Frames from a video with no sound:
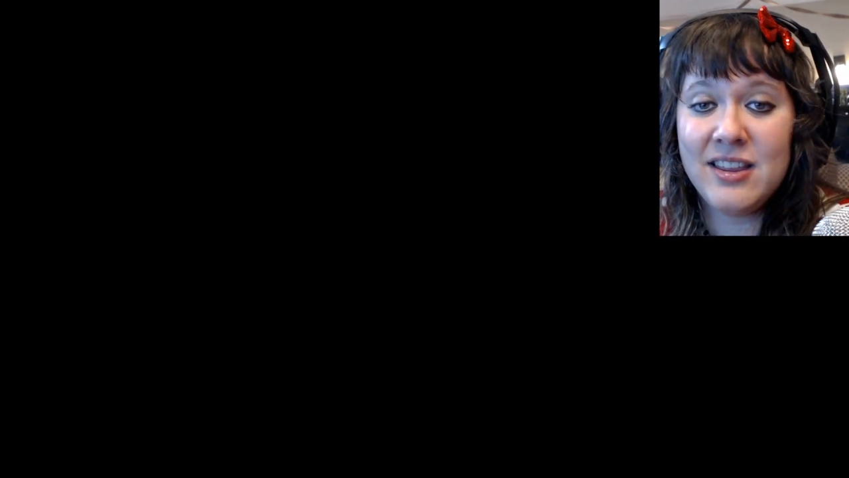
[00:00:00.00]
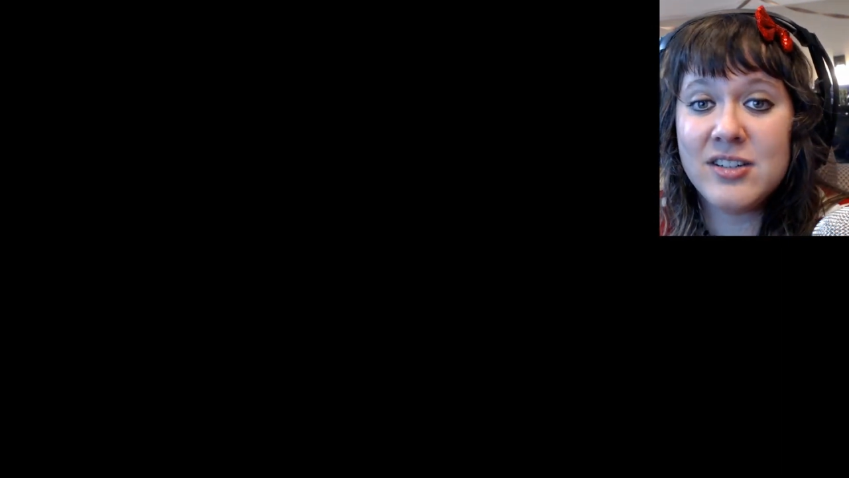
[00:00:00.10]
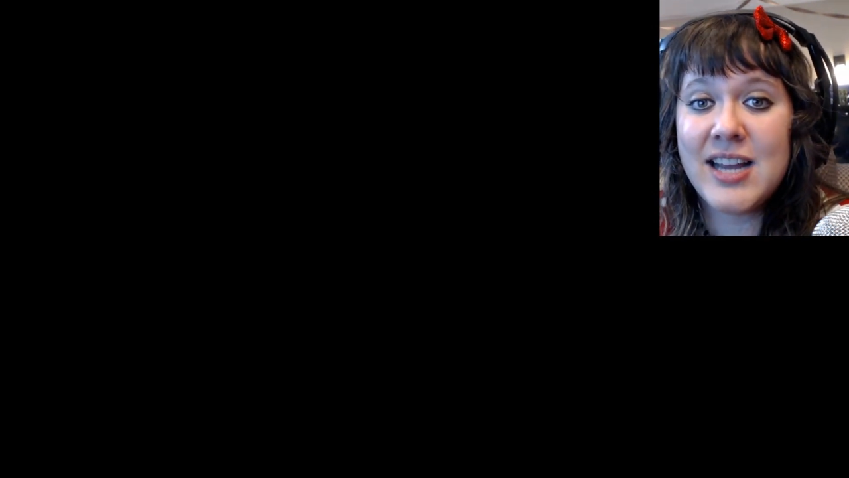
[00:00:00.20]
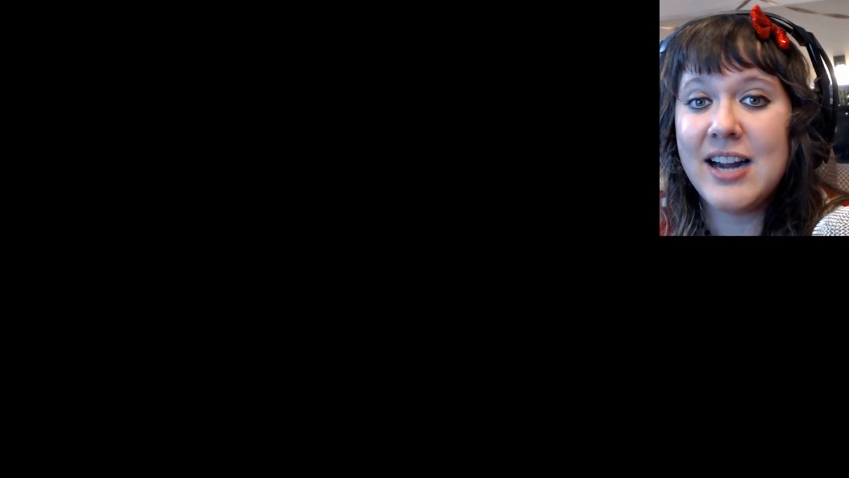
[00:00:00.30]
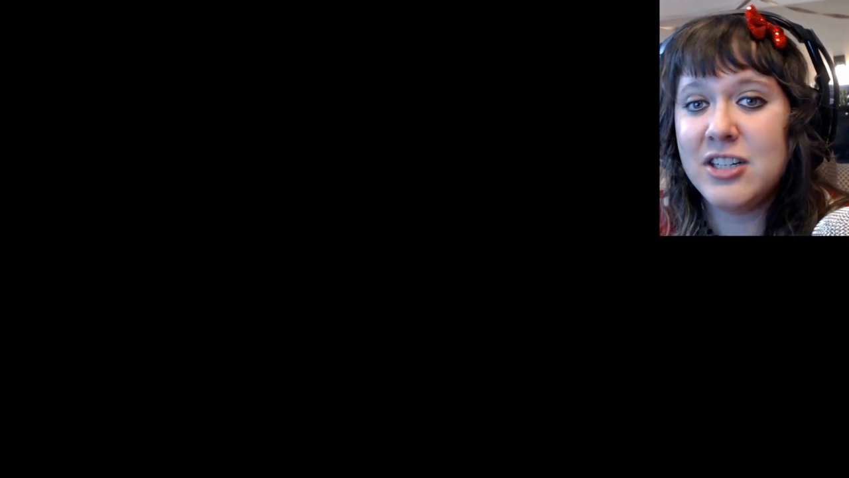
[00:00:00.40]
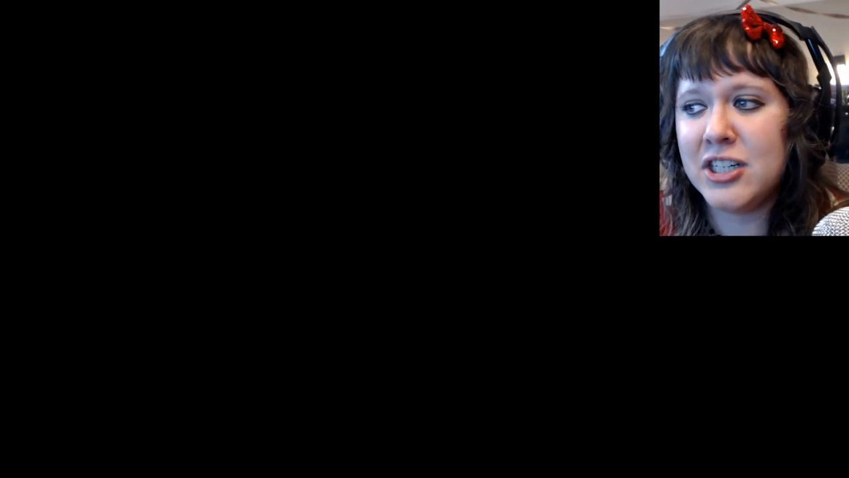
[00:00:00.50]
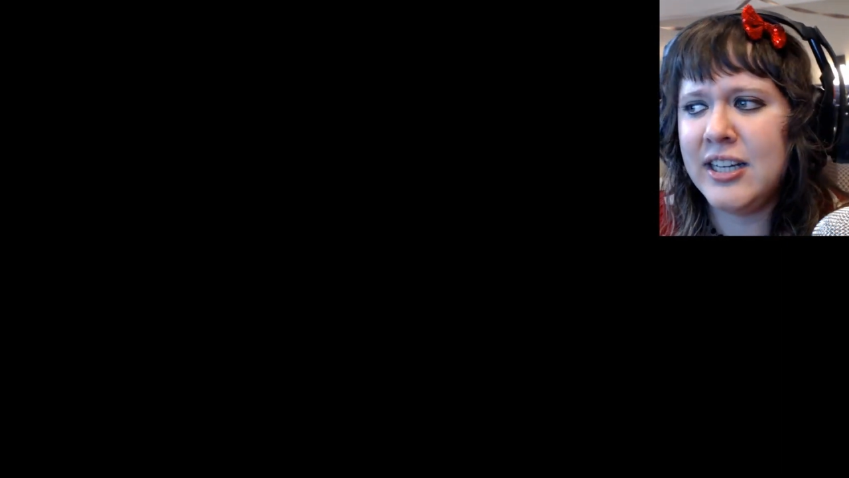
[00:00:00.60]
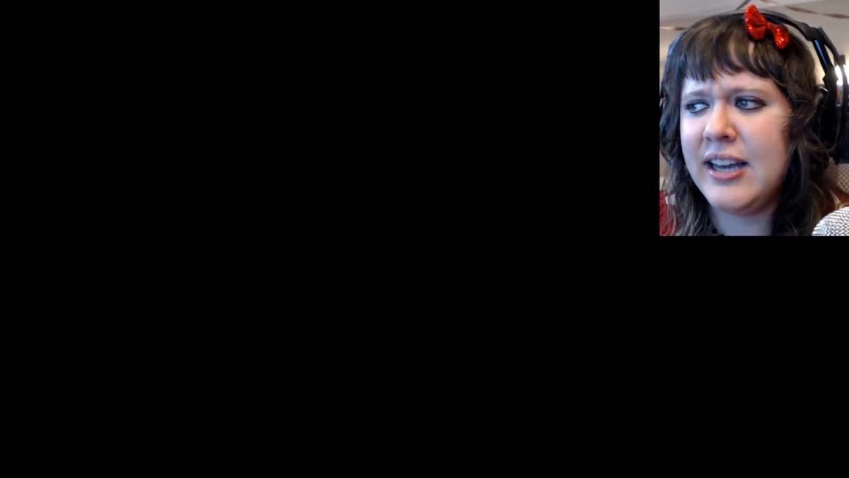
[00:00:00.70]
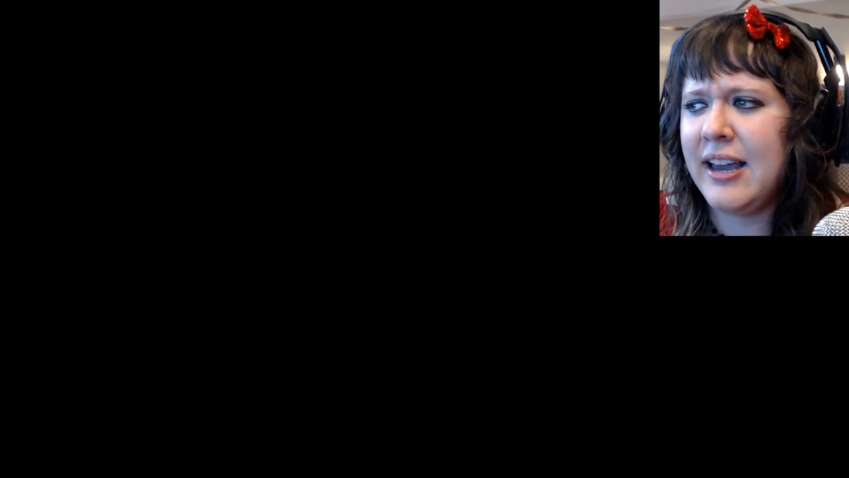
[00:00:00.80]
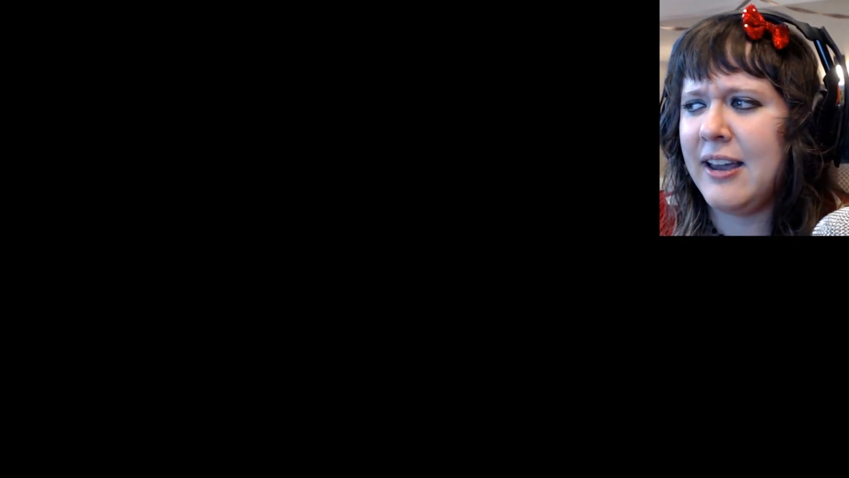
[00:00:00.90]
There's
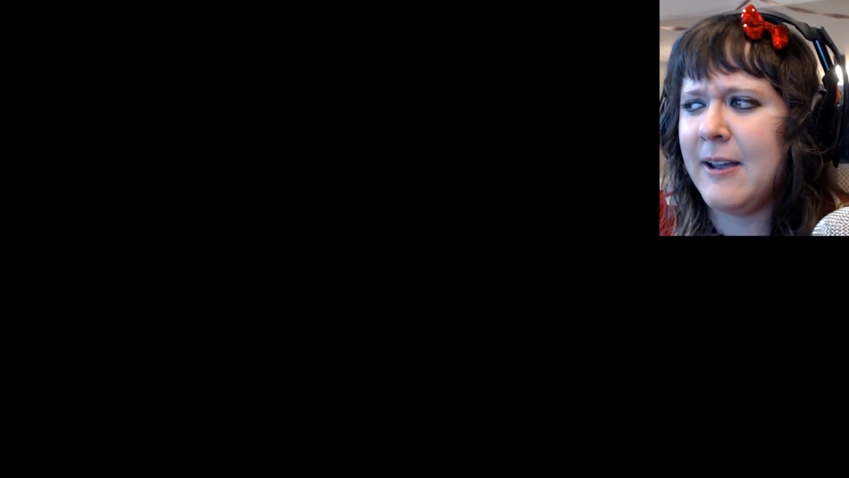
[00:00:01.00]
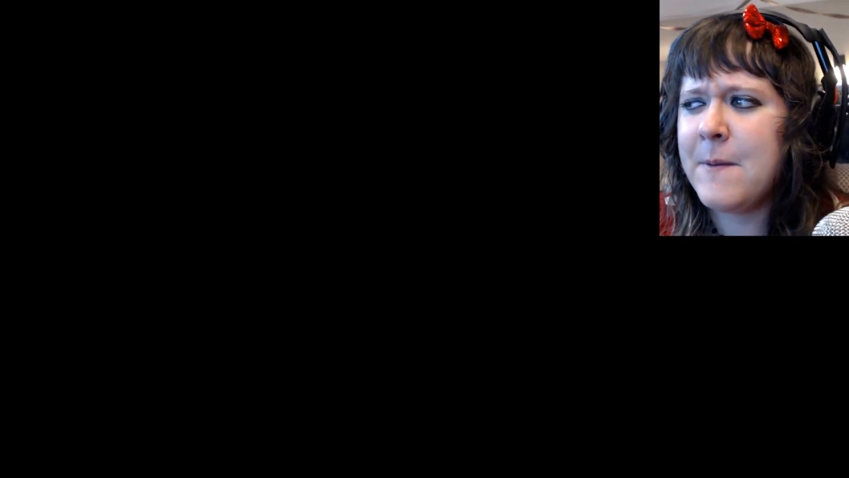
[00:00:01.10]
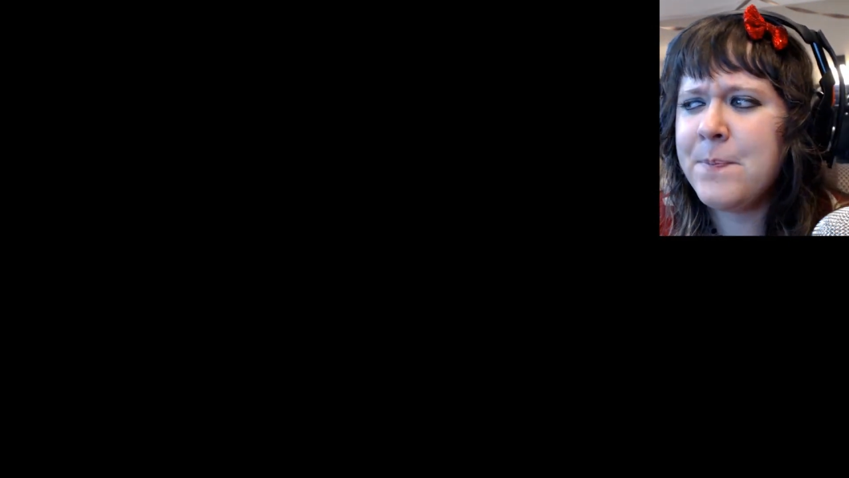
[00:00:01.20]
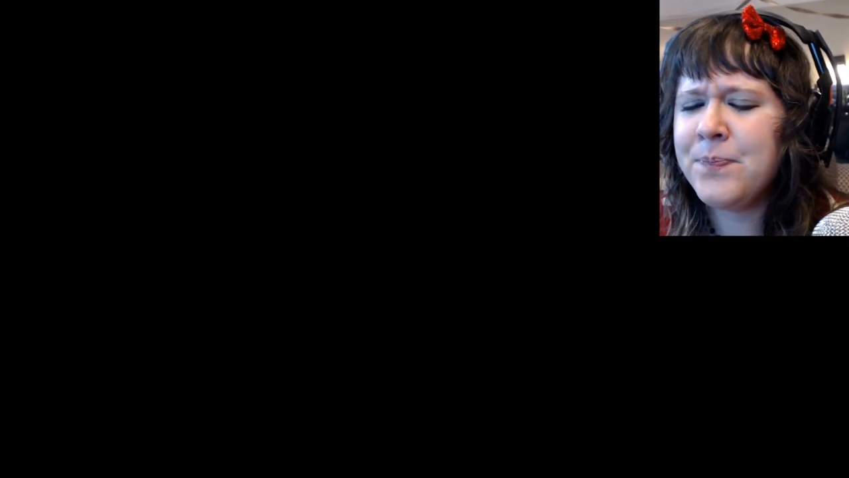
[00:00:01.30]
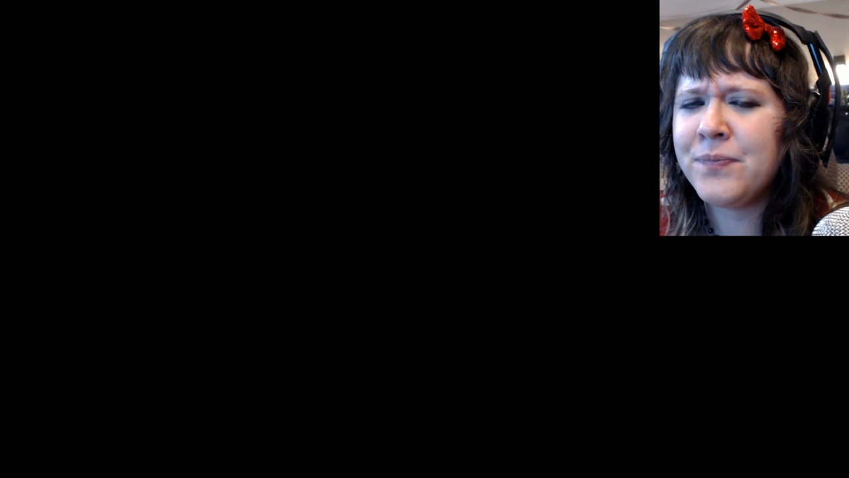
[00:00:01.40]
actually a